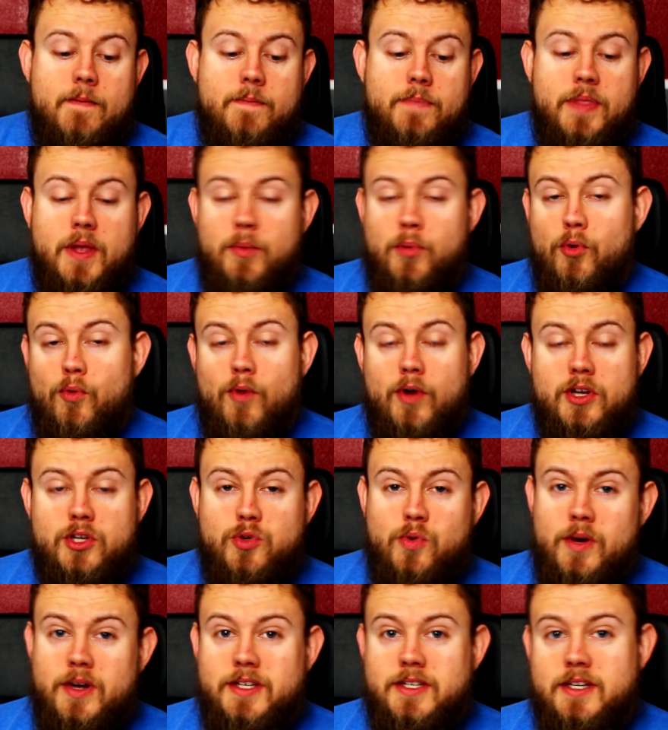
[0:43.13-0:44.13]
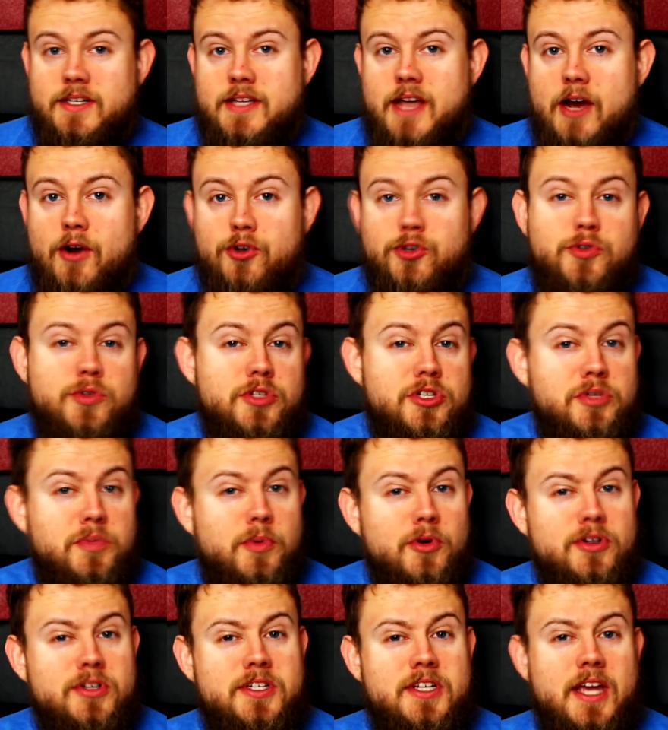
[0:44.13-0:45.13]
number one, 26 hours of the
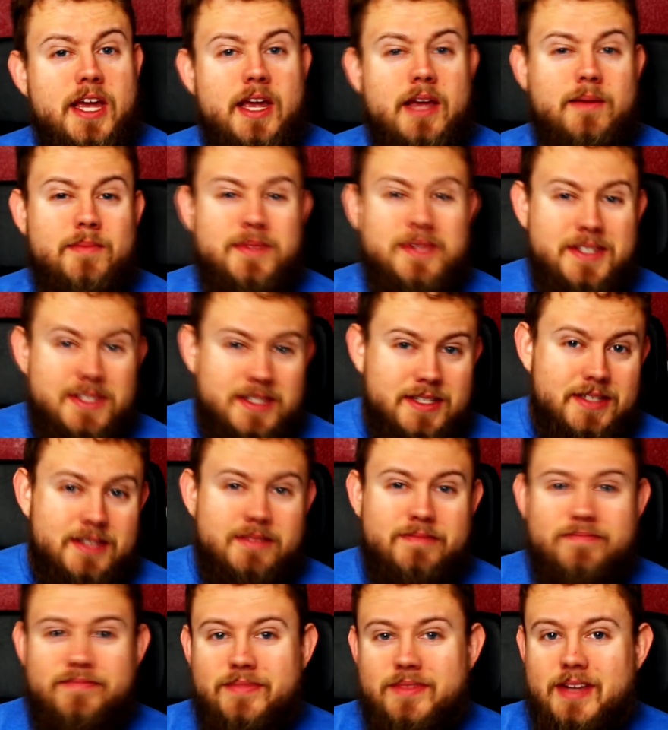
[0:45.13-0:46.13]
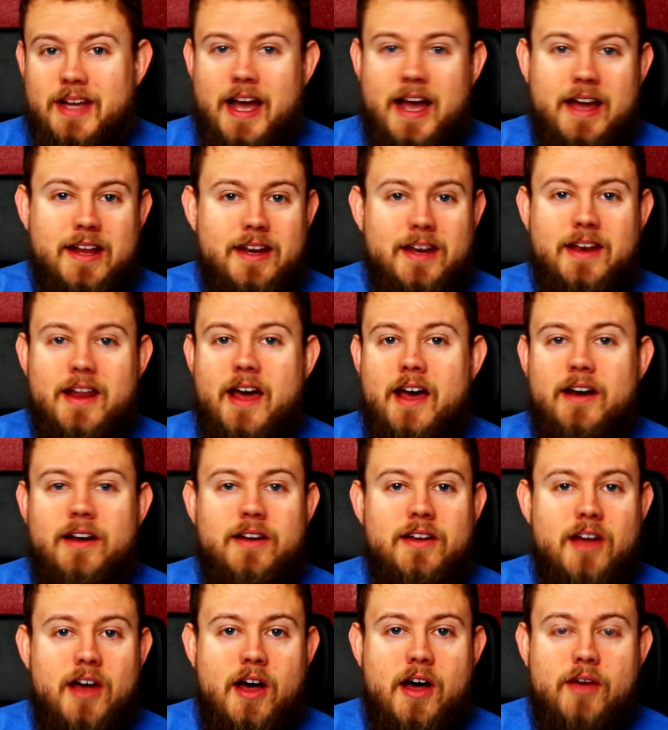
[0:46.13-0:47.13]
sports game is kind of not
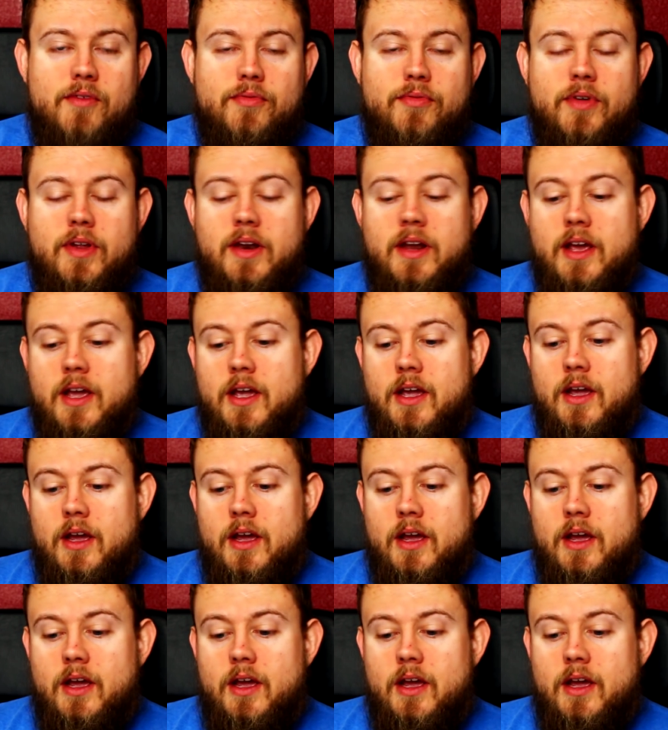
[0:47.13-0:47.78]
enough, and